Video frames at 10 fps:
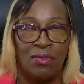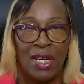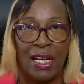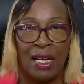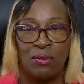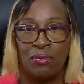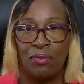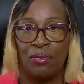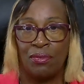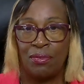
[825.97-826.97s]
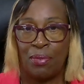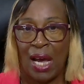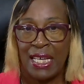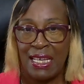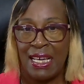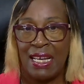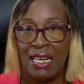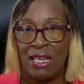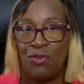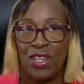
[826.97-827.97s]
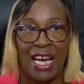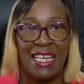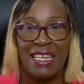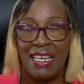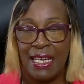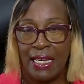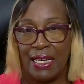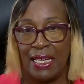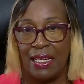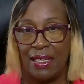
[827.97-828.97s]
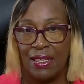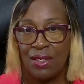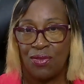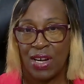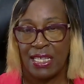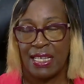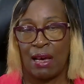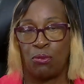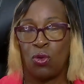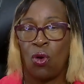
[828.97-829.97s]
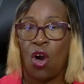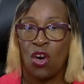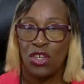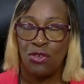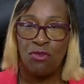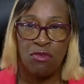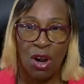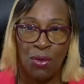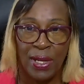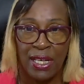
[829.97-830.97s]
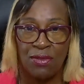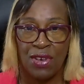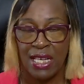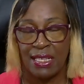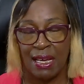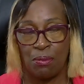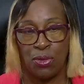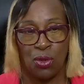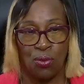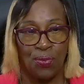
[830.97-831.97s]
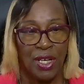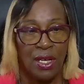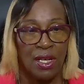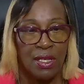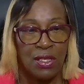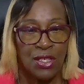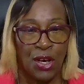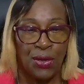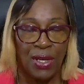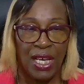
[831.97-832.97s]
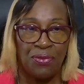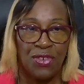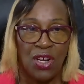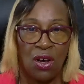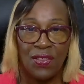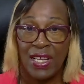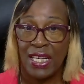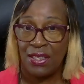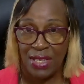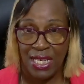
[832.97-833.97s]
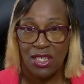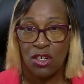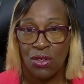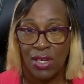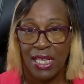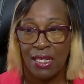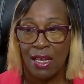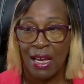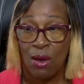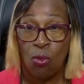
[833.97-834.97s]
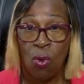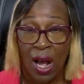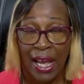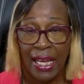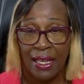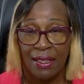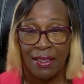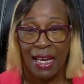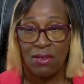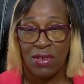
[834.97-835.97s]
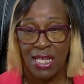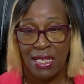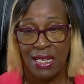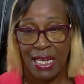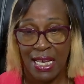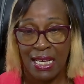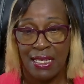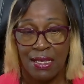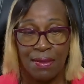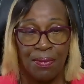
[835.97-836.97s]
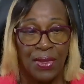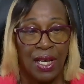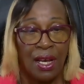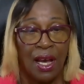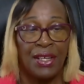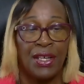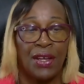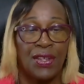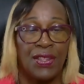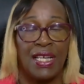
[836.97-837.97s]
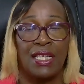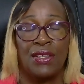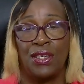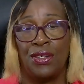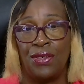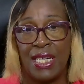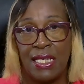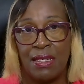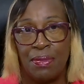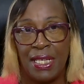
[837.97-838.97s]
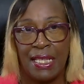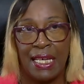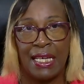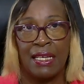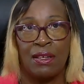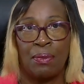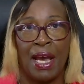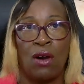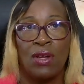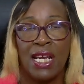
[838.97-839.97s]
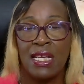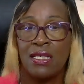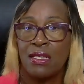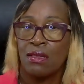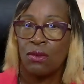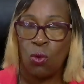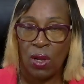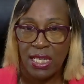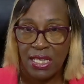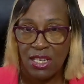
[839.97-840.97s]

um, bi-yearly, for that yearly, for example? Are you growing, for example? So if not, then you need to look at, at why that reason is. Another thing that you need to be thinking about is quality